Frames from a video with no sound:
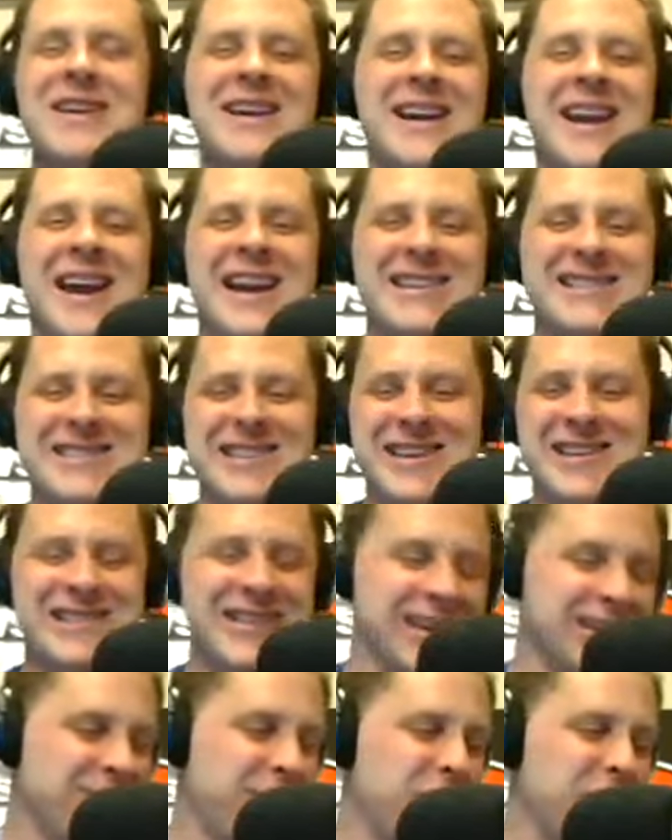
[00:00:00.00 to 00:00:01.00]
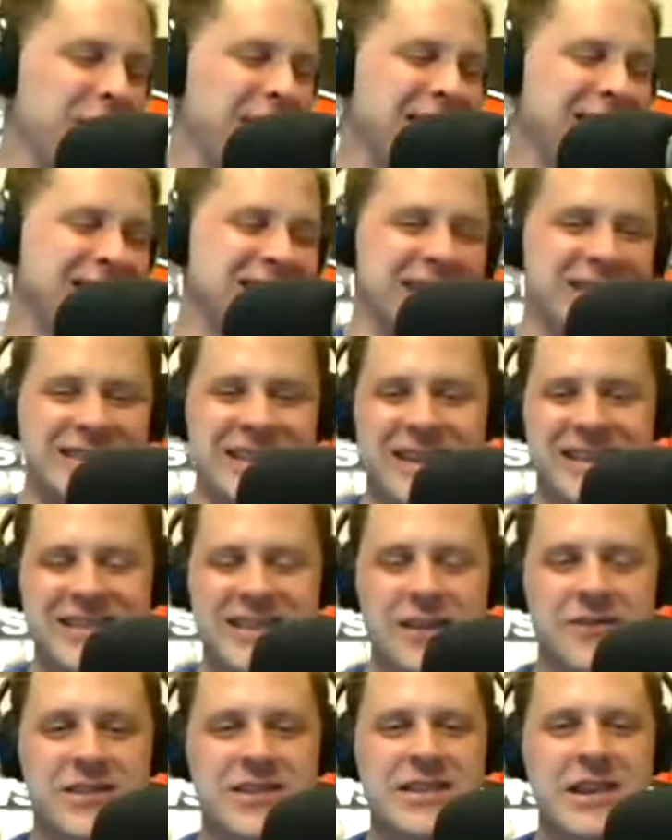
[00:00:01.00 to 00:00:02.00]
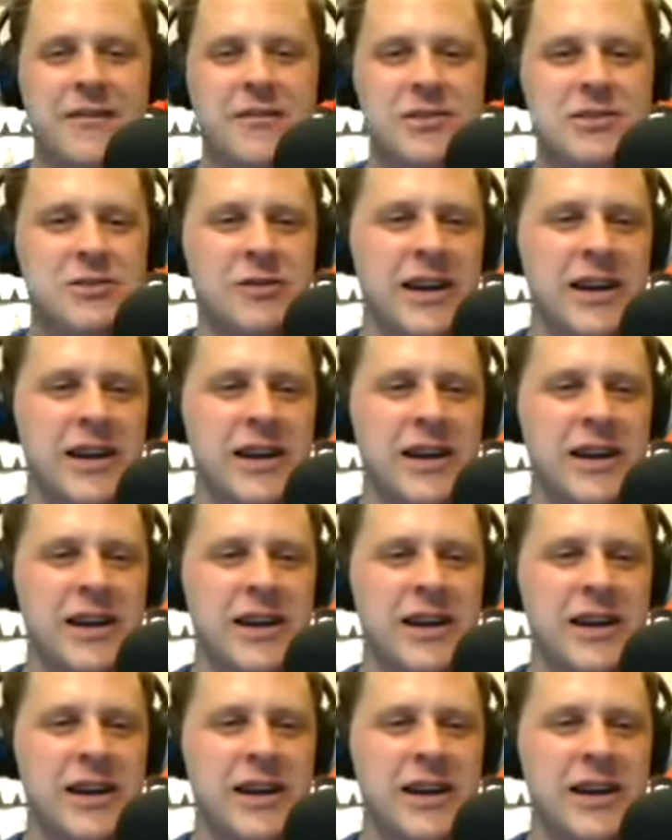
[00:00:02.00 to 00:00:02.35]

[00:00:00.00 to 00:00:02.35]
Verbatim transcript: 866 496 8772.